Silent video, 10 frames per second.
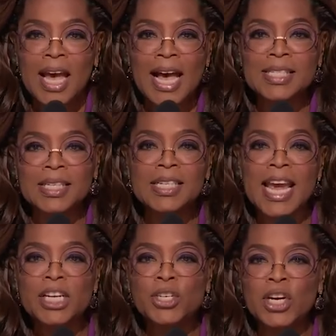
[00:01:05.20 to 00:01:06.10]
as a
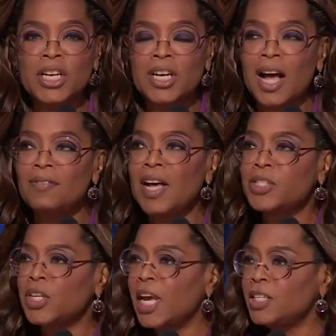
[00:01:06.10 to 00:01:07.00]
nation of
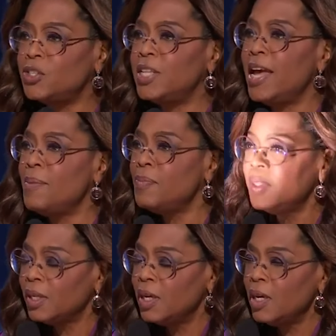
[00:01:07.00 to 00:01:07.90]
us against
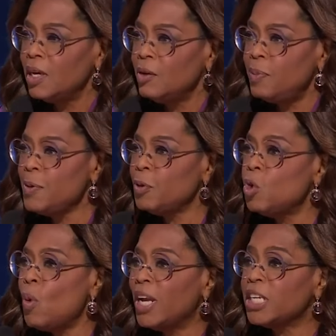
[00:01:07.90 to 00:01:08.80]
them, people
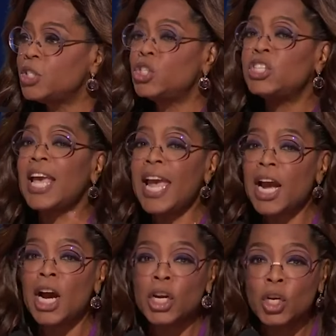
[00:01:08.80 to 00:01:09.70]
who want to
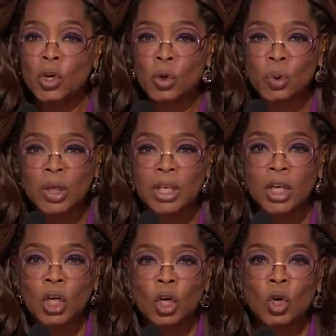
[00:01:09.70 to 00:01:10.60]
scare you,
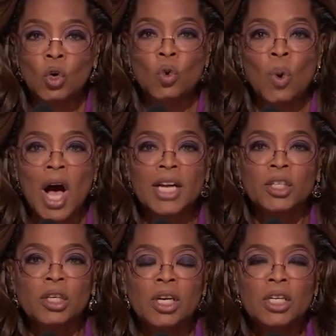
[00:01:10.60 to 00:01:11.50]
who want
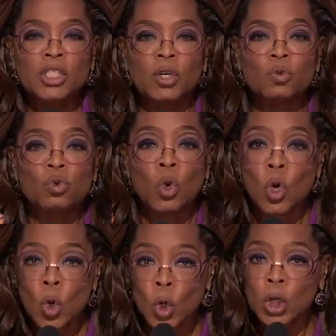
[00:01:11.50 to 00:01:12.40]
to
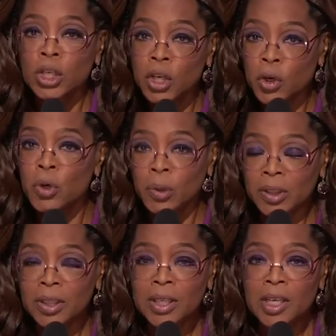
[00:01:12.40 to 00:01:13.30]
rule you,
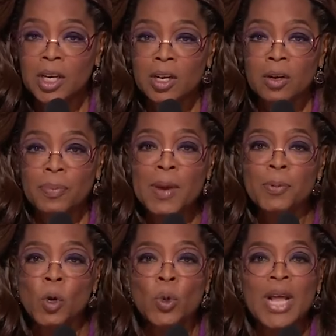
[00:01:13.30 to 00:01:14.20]

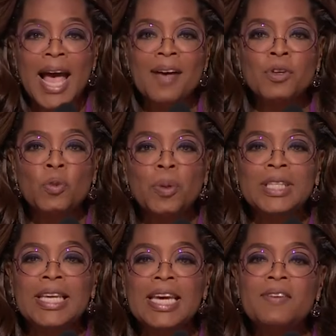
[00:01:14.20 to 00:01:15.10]
people who'd have you
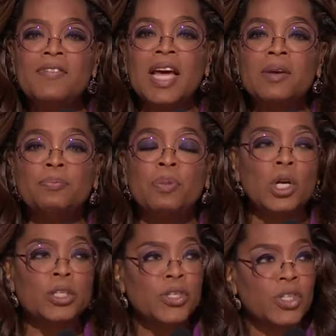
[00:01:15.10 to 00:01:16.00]
believe that
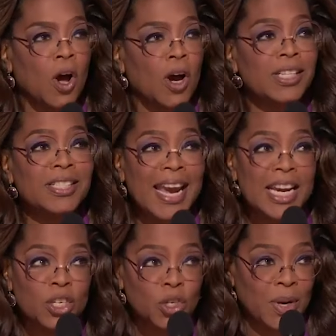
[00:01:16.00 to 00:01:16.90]
books are
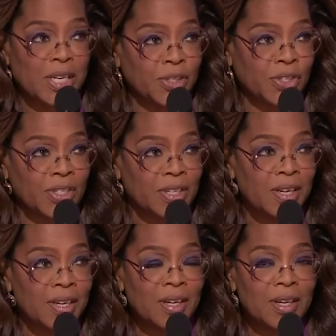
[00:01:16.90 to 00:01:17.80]
dangerous
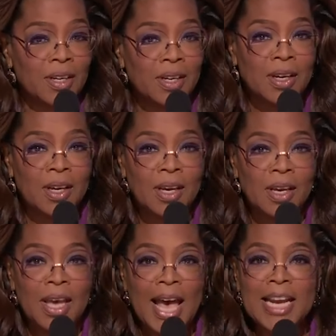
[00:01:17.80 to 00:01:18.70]

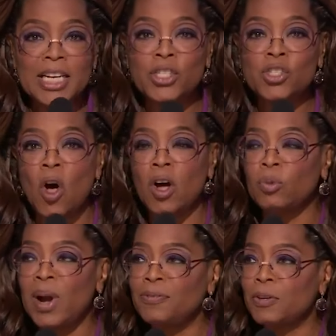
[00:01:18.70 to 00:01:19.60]
and assault
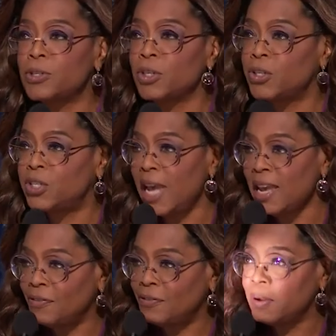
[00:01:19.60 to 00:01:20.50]
rifles are
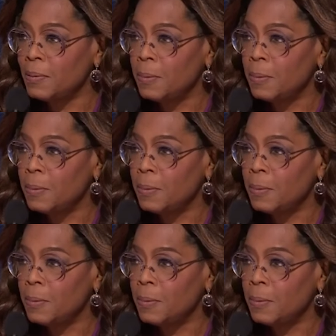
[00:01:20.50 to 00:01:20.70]
safe,